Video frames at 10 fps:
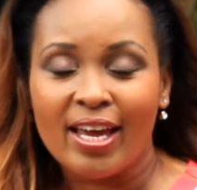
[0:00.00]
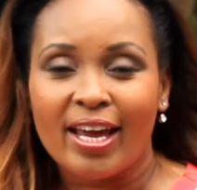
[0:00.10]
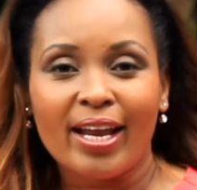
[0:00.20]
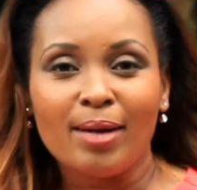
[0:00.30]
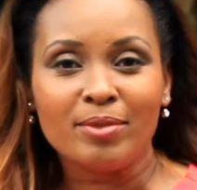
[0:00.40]

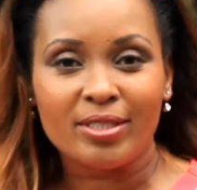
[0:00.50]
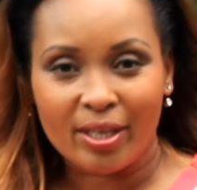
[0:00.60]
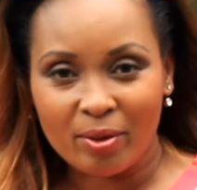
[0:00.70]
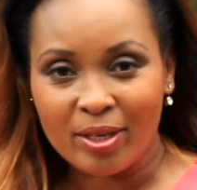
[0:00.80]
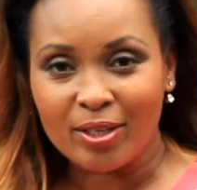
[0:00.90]
And I'm
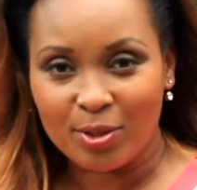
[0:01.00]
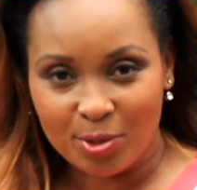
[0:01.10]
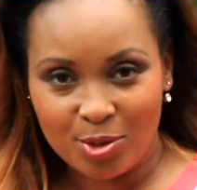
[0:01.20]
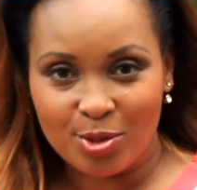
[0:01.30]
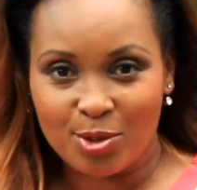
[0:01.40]
daring you
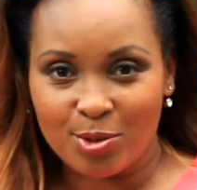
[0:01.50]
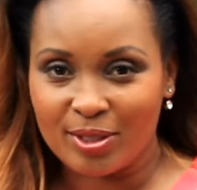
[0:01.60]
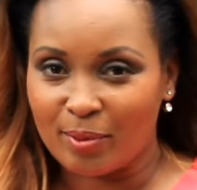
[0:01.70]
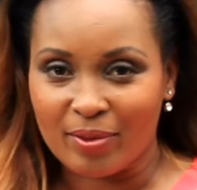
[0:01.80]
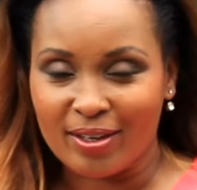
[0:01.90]
to do
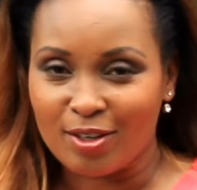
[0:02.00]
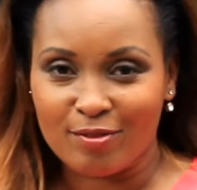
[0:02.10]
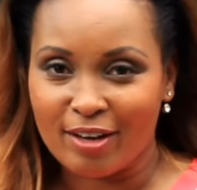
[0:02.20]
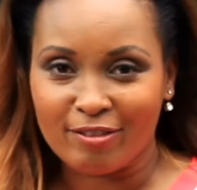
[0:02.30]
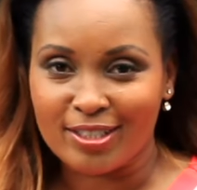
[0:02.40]
something
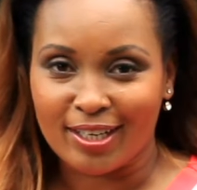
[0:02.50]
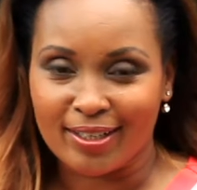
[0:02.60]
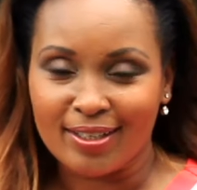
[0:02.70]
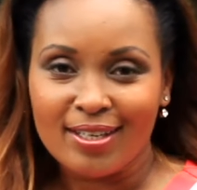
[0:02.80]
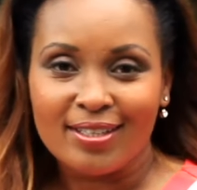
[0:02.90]
you've never done.
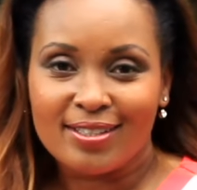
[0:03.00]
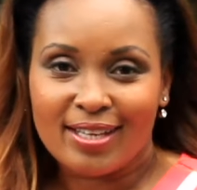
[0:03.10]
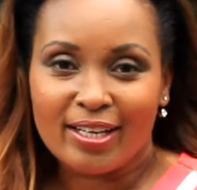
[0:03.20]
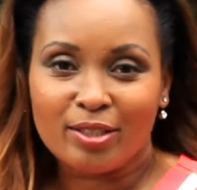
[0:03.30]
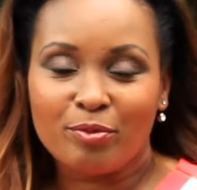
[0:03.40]

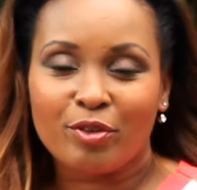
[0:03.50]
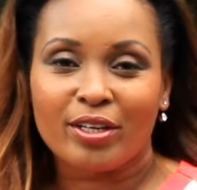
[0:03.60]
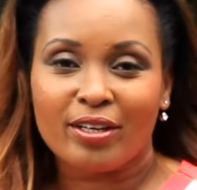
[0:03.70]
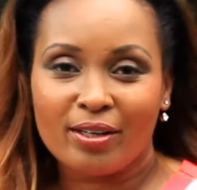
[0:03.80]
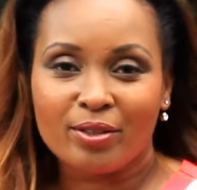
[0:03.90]
Stand up for a
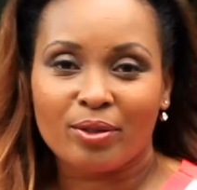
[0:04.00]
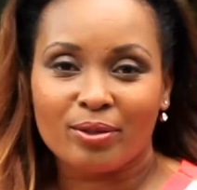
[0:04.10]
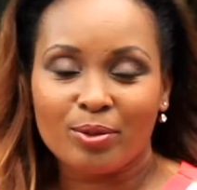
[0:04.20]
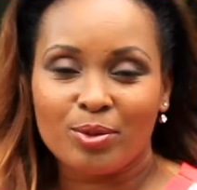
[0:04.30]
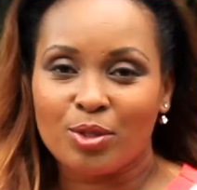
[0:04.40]
young
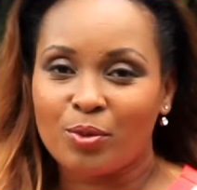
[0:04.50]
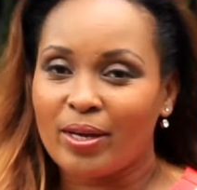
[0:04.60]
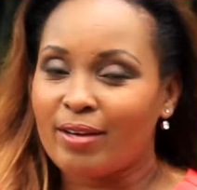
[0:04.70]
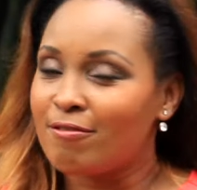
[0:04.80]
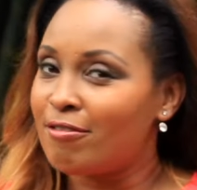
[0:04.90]
girl who's
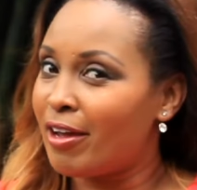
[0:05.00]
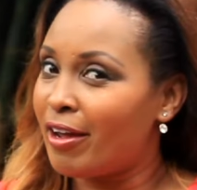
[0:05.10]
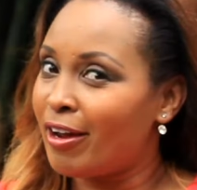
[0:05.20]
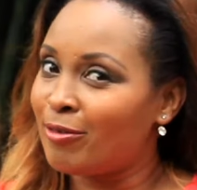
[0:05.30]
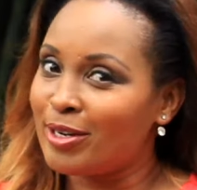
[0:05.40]
going
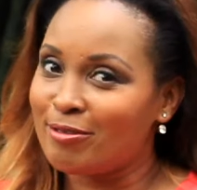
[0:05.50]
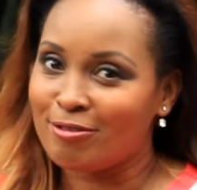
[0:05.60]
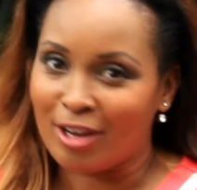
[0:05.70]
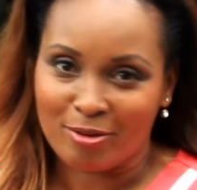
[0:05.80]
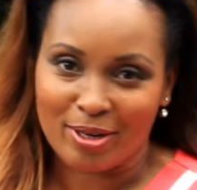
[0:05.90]
very,
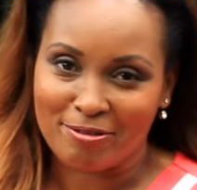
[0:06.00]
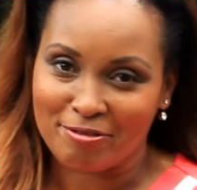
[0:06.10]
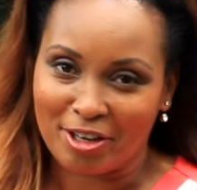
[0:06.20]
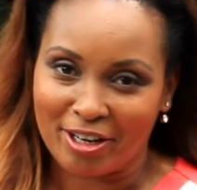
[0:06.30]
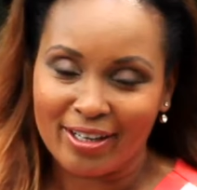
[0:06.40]
very
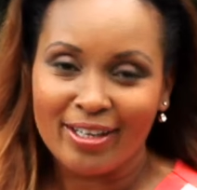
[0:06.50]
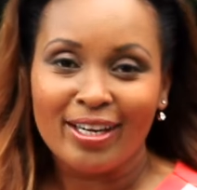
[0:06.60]
far.